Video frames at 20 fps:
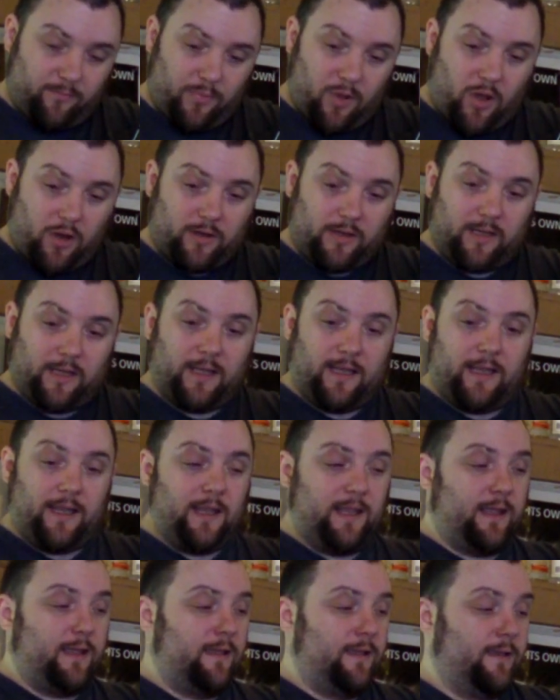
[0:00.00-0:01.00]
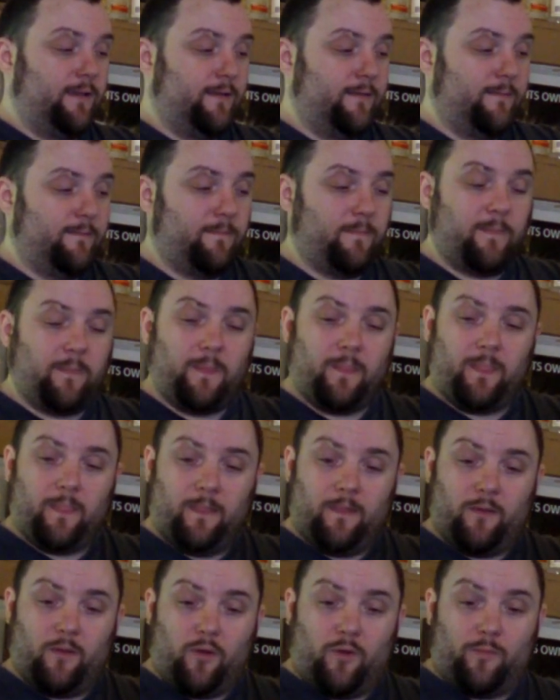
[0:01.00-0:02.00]
body
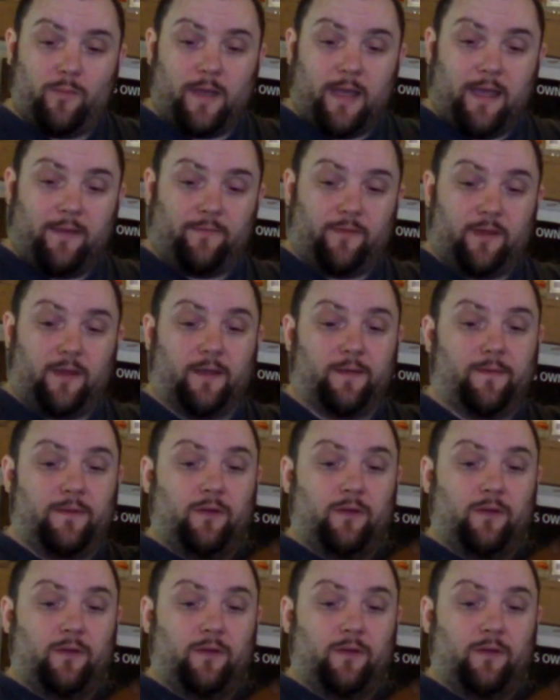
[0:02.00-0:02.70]
or whatever.